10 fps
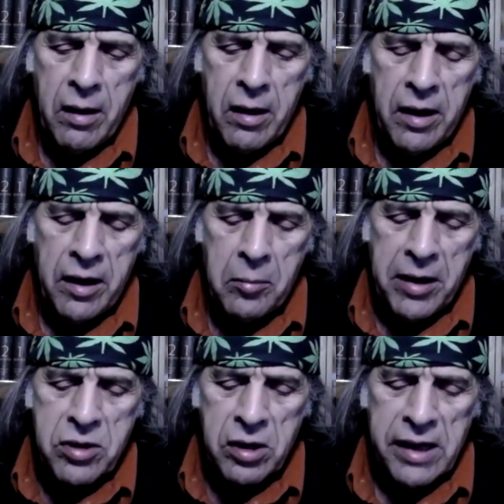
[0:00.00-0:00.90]
And it
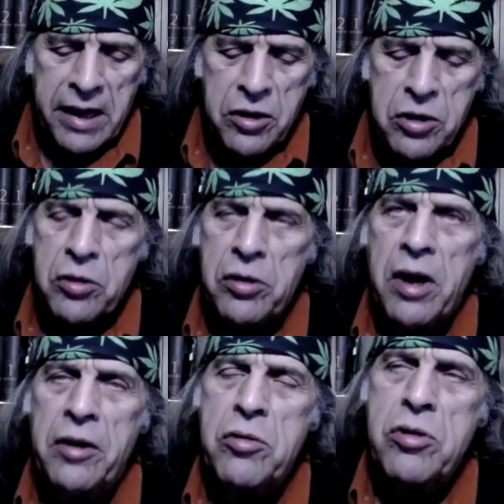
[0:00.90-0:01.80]
makes it a lot easier to
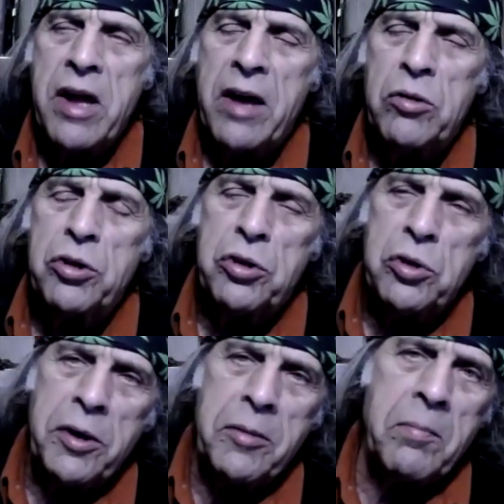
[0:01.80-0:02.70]
understand what you're doing.